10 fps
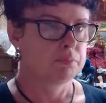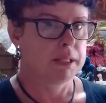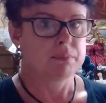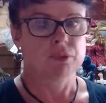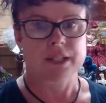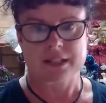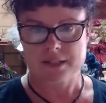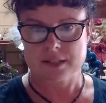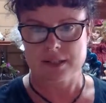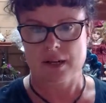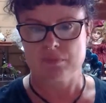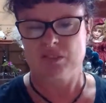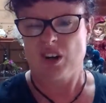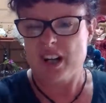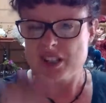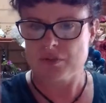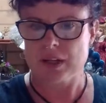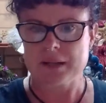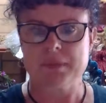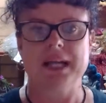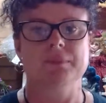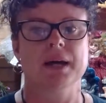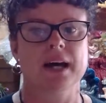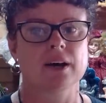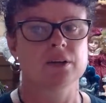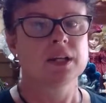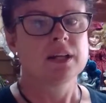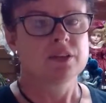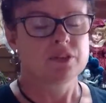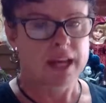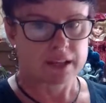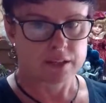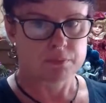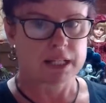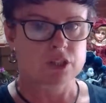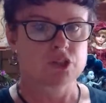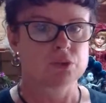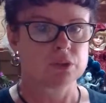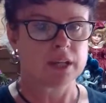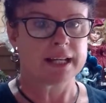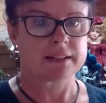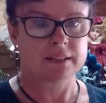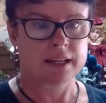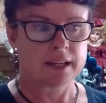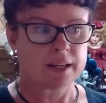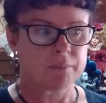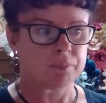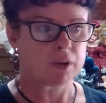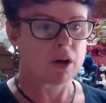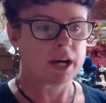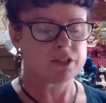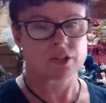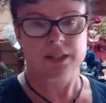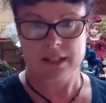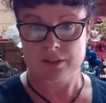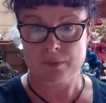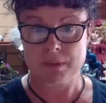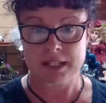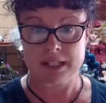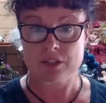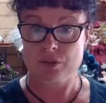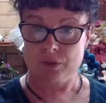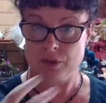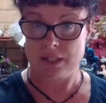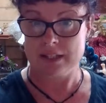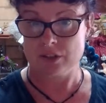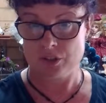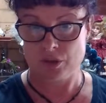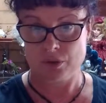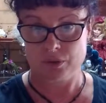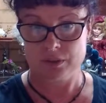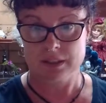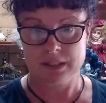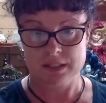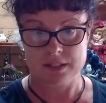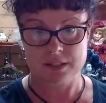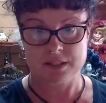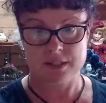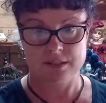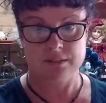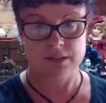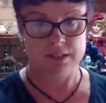people that are set up, kind of like PayPal, that can make sure, like, I don't get the money until you get the doll is